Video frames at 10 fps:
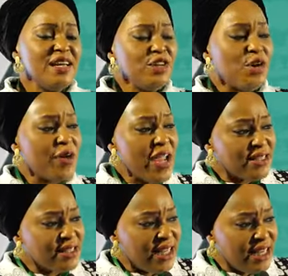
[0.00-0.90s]
Your
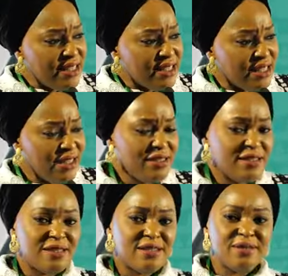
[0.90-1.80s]

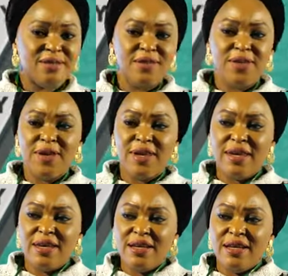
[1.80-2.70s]
Excellencies,
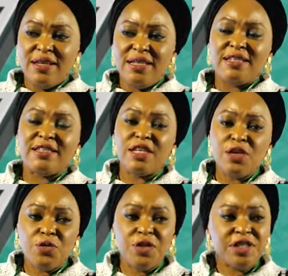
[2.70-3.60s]

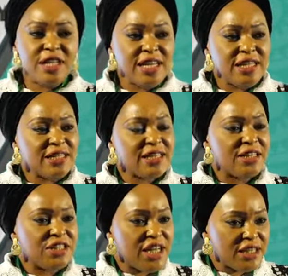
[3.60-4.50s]
distinguished ladies
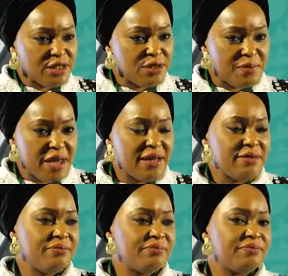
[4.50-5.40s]
and
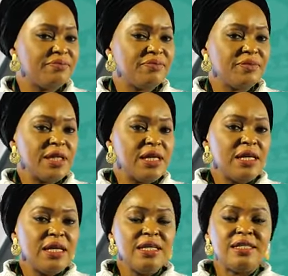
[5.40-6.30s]
gentlemen,
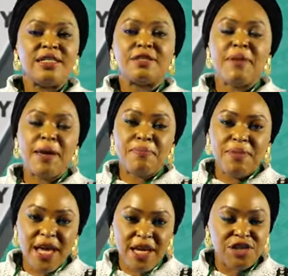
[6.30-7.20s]
it is my
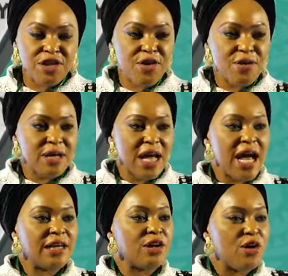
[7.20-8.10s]
pleasure
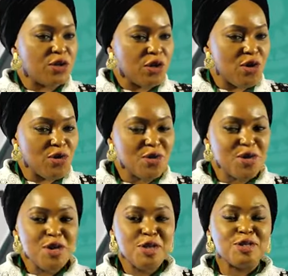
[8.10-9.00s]
and honor
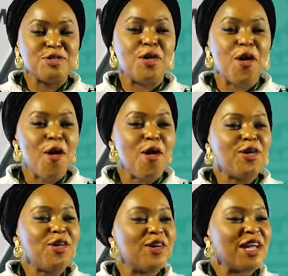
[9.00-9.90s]
to
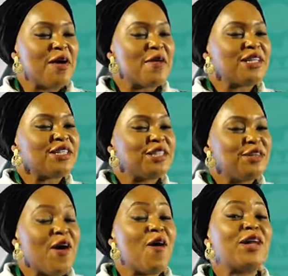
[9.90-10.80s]
call on
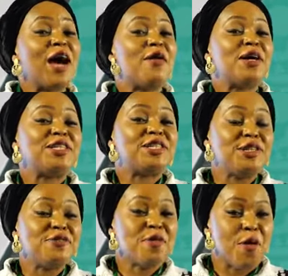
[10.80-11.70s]
our
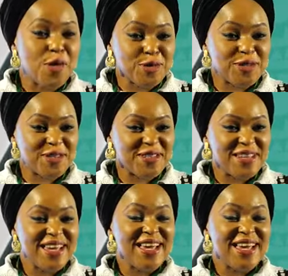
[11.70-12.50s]
chief host,